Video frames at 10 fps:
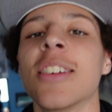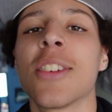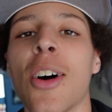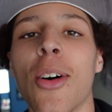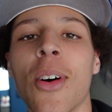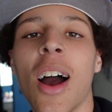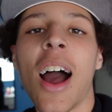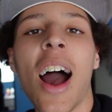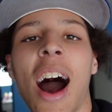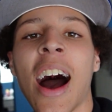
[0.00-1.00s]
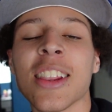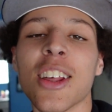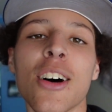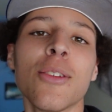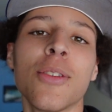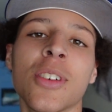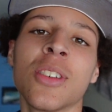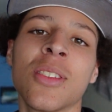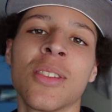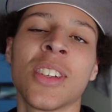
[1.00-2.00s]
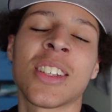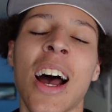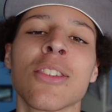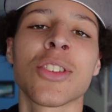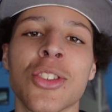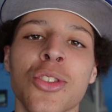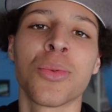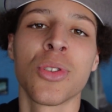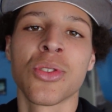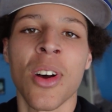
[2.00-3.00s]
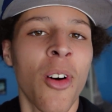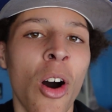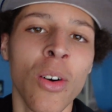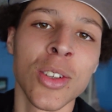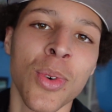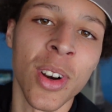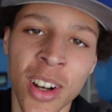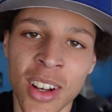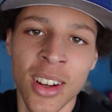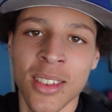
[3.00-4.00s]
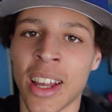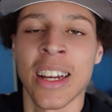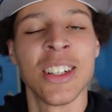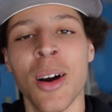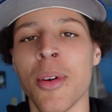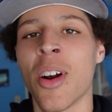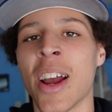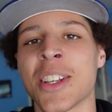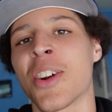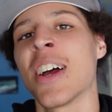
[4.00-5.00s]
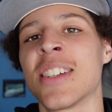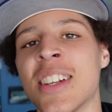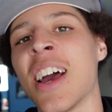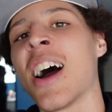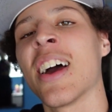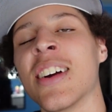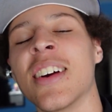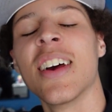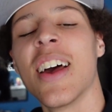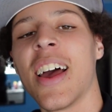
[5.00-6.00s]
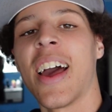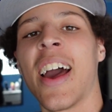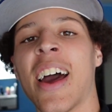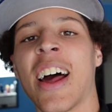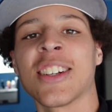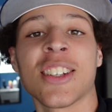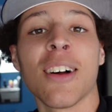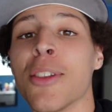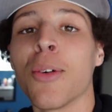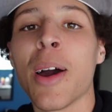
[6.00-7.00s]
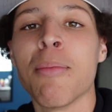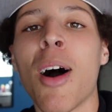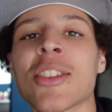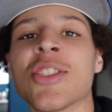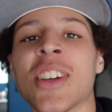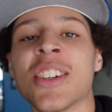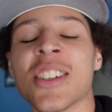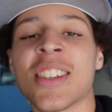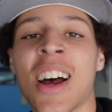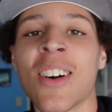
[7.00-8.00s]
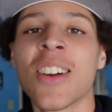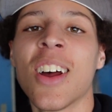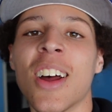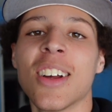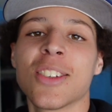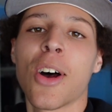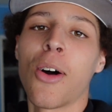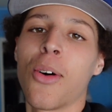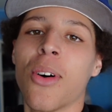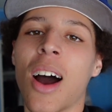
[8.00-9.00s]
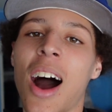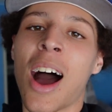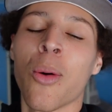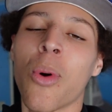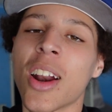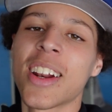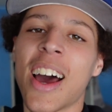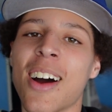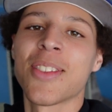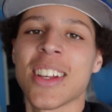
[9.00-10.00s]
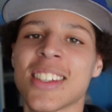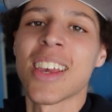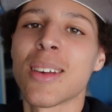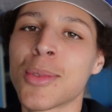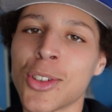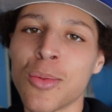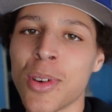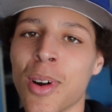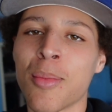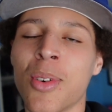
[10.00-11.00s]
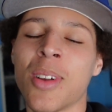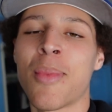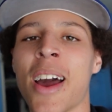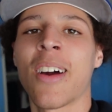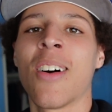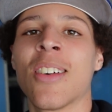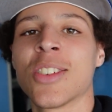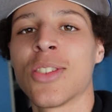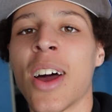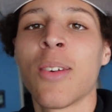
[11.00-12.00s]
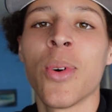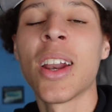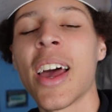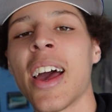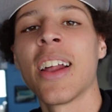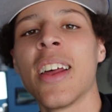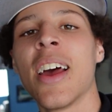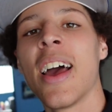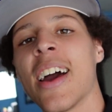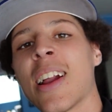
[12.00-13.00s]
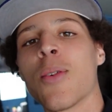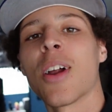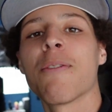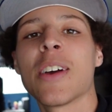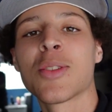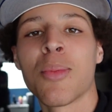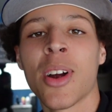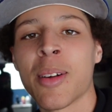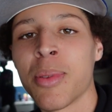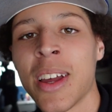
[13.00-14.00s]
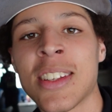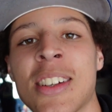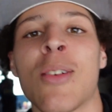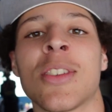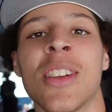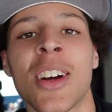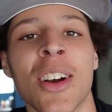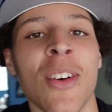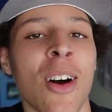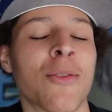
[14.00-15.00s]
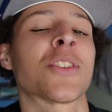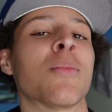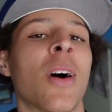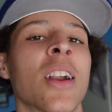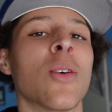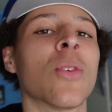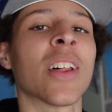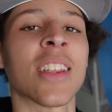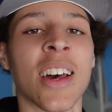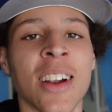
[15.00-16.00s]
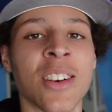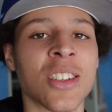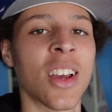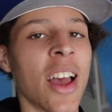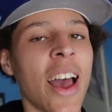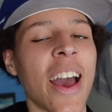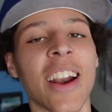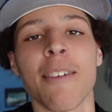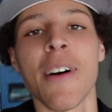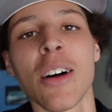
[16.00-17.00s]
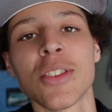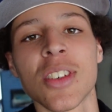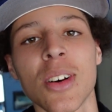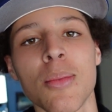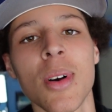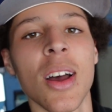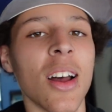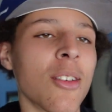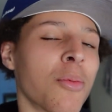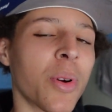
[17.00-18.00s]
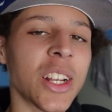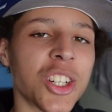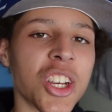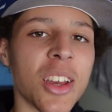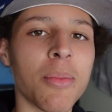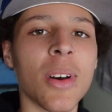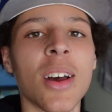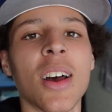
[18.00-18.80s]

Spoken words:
So I love the sounds of Subarus. I've always wanted a WRX or STI, and I just love the way Boxer's engines sound. So I wanted to have that same Subi rumble in my car. So I went ahead and I went on Facebook Marketplace and I was looking around for some unequal length headers, and I found some pretty cheap.